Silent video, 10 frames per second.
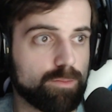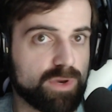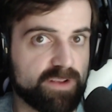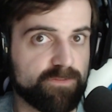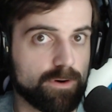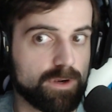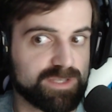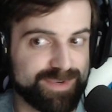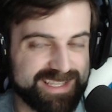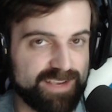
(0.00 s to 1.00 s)
but if for a
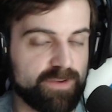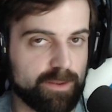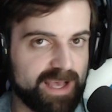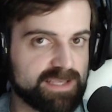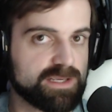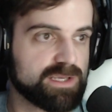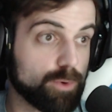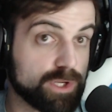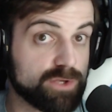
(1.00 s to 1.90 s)
specific message they want